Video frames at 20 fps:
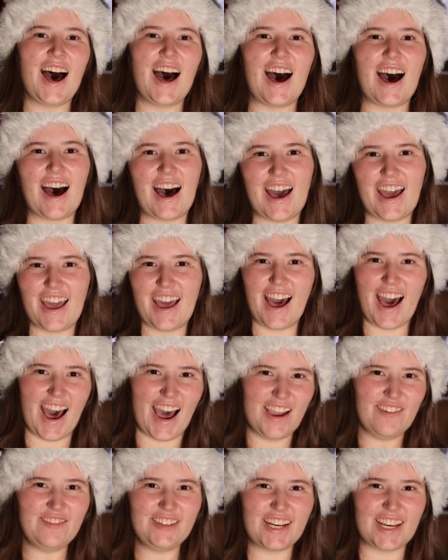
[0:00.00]
Hi,
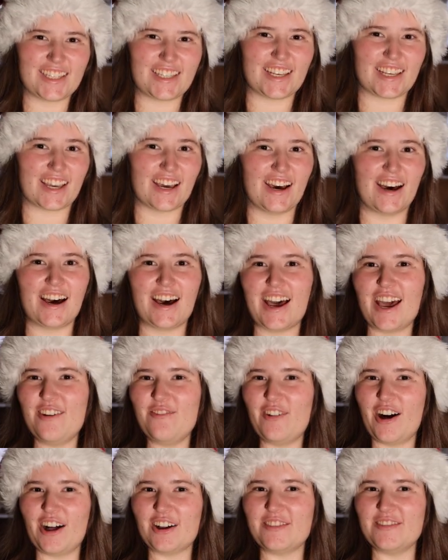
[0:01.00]
I'm Jessica,
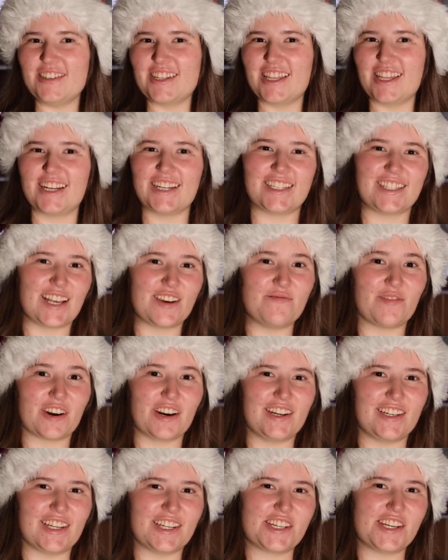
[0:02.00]
and welcome to the
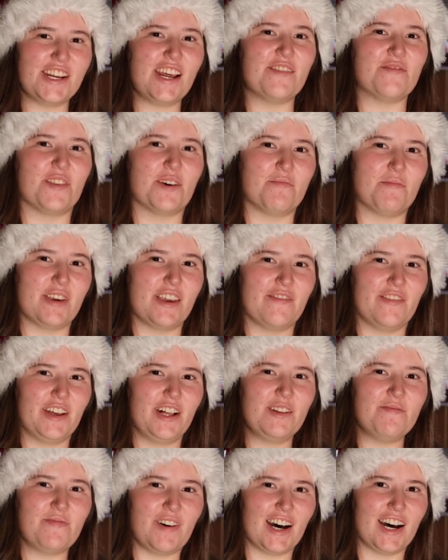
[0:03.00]
December edition of the
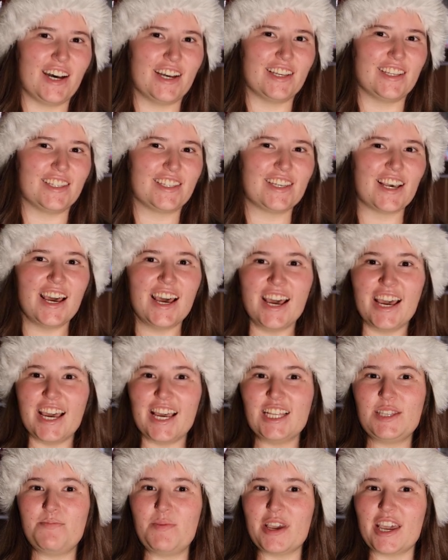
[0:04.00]
Bville Buzz.
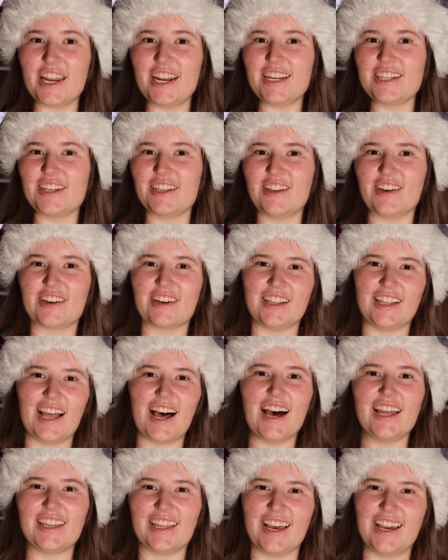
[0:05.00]
It's beginning to look a
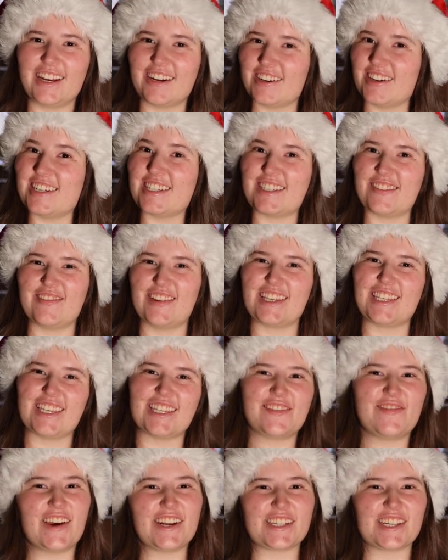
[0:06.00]
lot like Christmas,
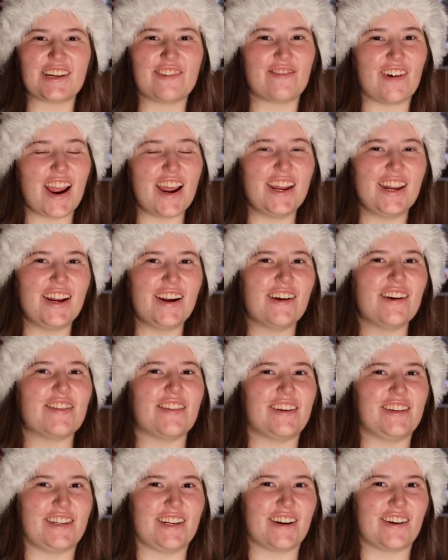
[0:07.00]
especially right here in
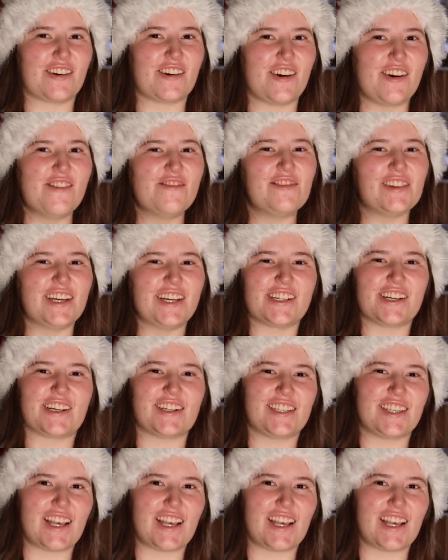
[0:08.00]
the Deer Grove Leisure